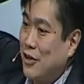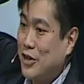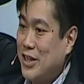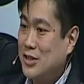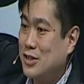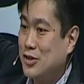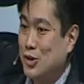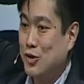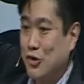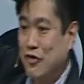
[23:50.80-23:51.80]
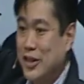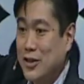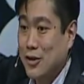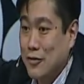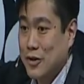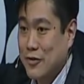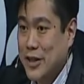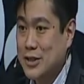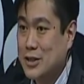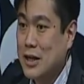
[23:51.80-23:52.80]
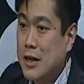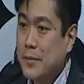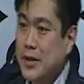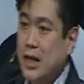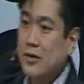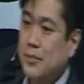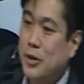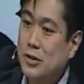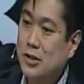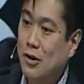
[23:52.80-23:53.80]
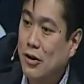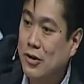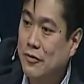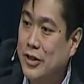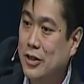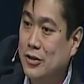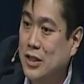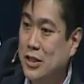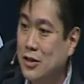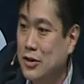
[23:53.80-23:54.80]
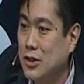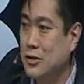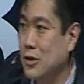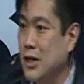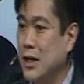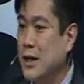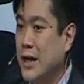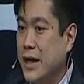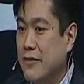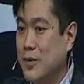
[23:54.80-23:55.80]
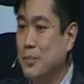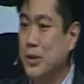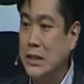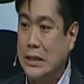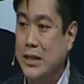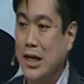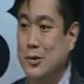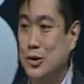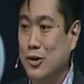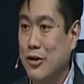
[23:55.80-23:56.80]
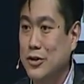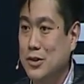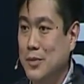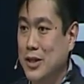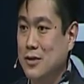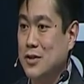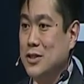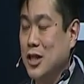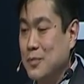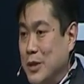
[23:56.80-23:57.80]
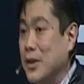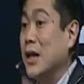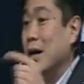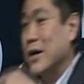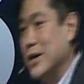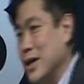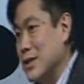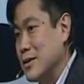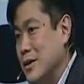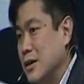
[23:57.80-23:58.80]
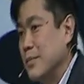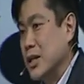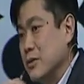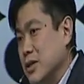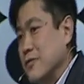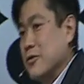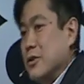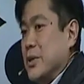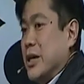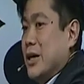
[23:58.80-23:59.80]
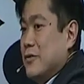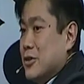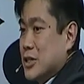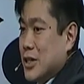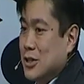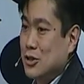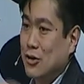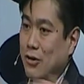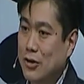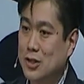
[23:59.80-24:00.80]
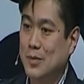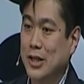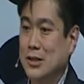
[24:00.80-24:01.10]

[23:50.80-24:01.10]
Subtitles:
kids to sort of graffiti all over their face, but now they're posting all their videos on Nico Nico Doga and have completely captured the hearts and minds of these young people, again, by looking for the behavior change caused by the